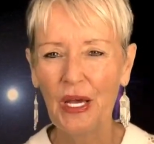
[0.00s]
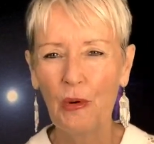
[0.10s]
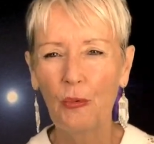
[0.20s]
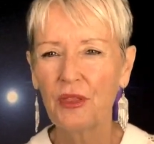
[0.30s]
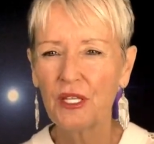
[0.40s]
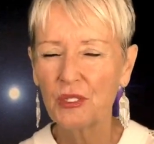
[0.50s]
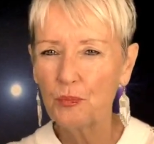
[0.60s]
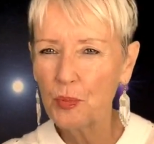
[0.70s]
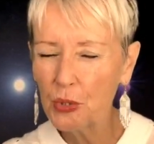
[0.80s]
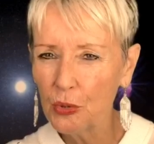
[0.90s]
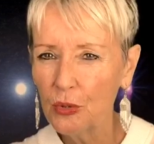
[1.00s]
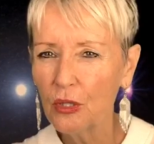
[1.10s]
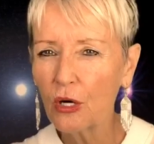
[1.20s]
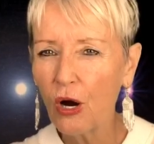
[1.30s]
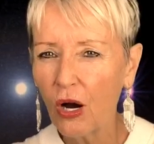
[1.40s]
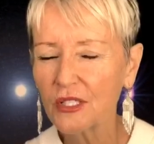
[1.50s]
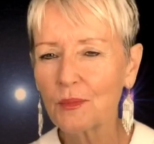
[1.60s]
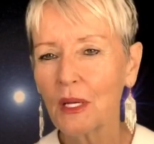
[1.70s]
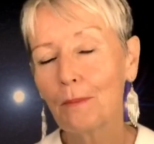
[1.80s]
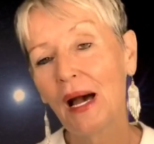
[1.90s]
with this pure
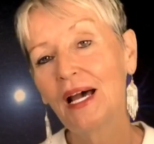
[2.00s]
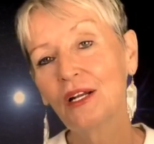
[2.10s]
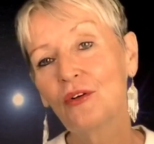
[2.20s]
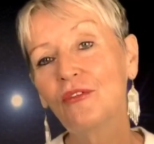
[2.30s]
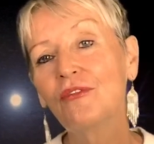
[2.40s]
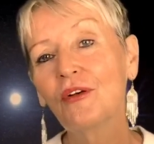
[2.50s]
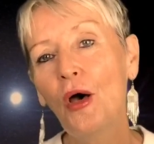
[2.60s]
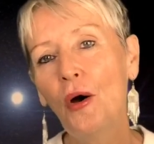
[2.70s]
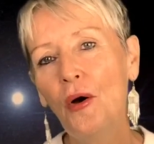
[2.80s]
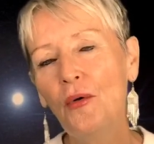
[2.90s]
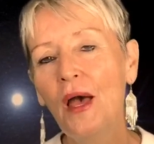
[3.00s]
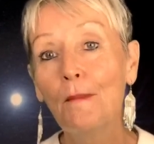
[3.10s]
cosmic particle flow.